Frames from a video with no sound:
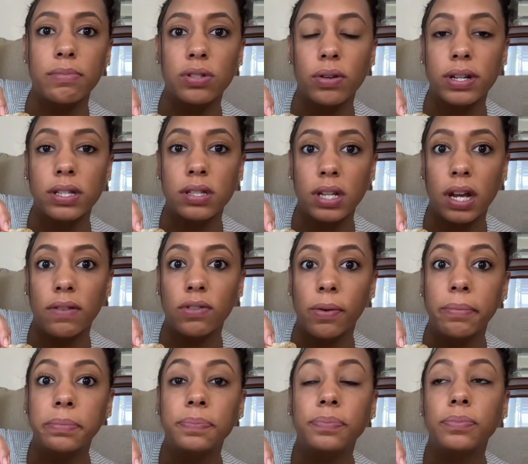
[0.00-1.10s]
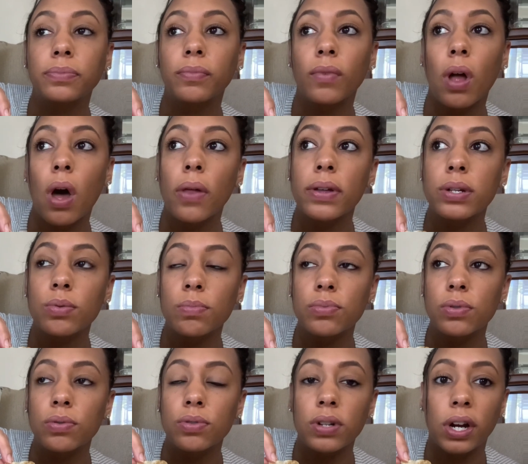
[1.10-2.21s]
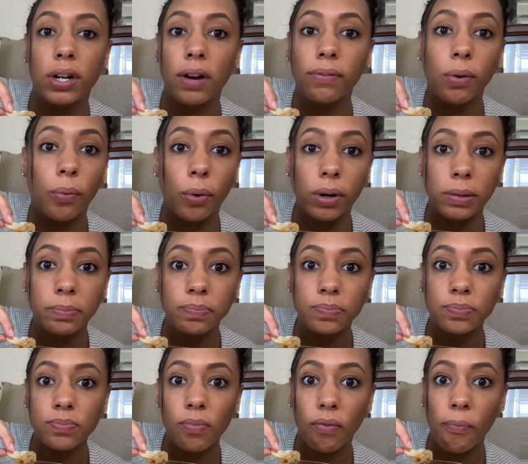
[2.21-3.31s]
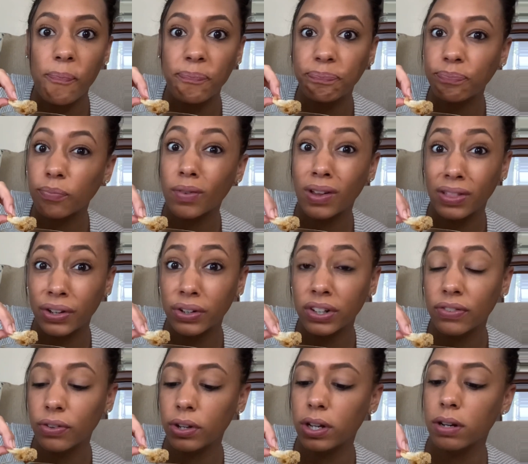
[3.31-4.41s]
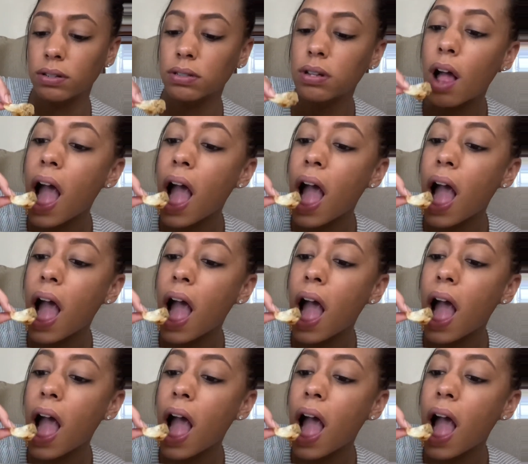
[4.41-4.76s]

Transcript: So I saved all these swimsuits that I never wore. Literally for years.